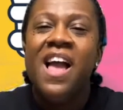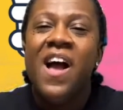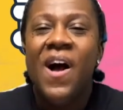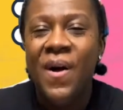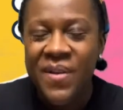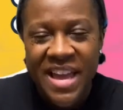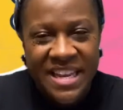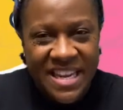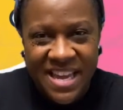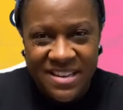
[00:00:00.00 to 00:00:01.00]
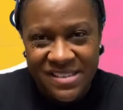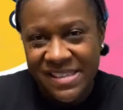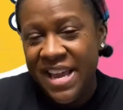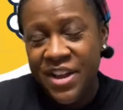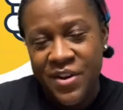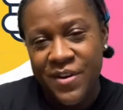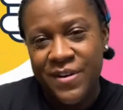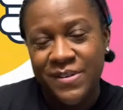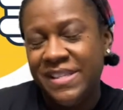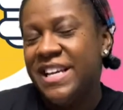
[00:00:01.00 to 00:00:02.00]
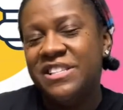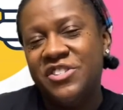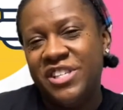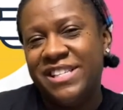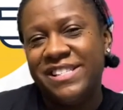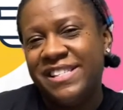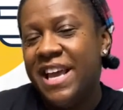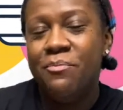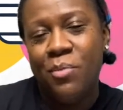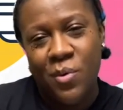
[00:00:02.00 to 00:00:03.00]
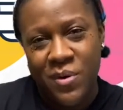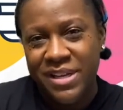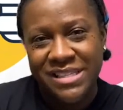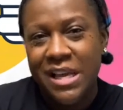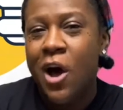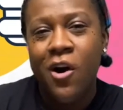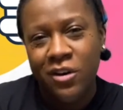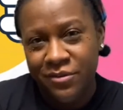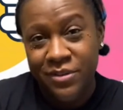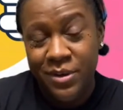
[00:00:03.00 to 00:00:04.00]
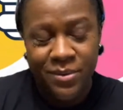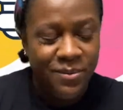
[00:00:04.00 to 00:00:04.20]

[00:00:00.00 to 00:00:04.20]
Okay, ladies and girls and gents and boys, all of you,